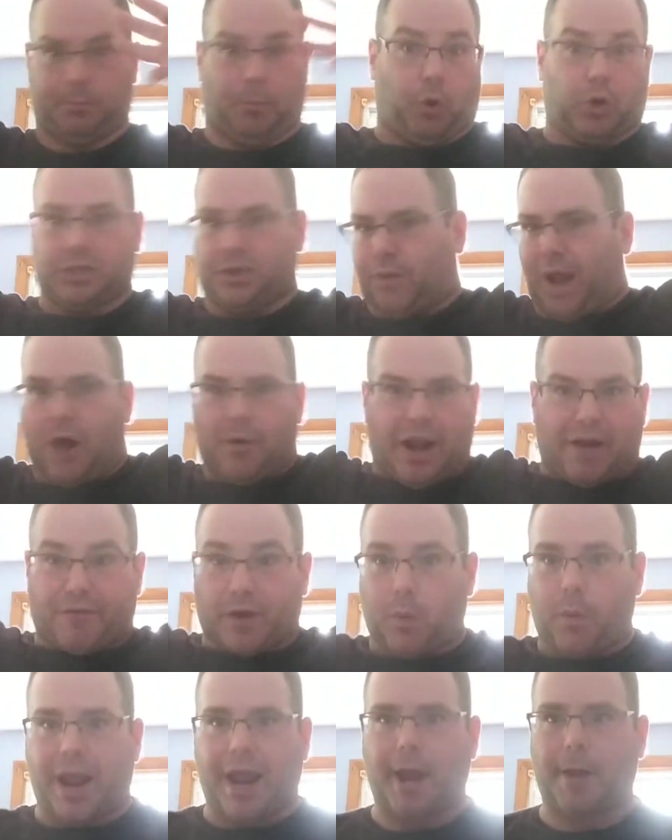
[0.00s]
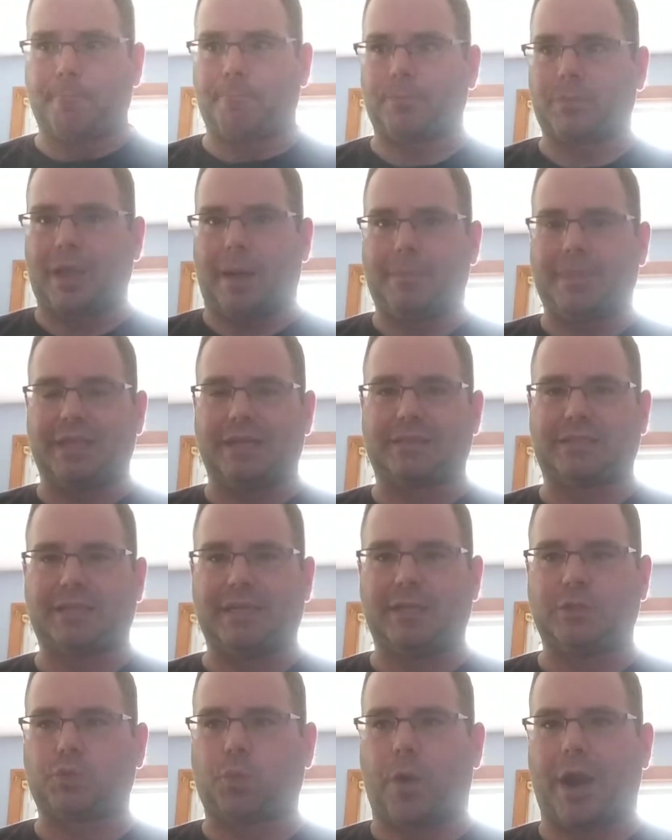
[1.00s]
birds around everywhere, but there's
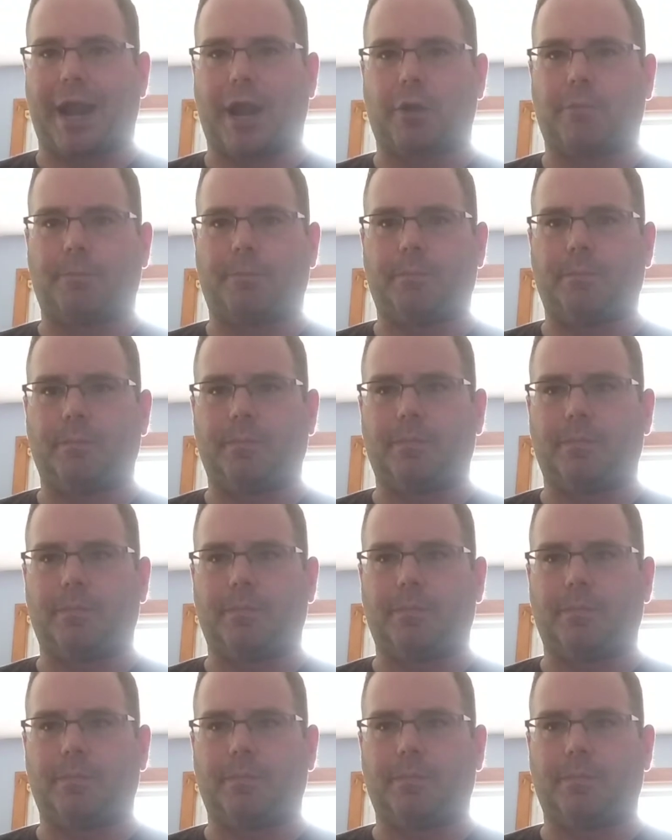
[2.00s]
scenes where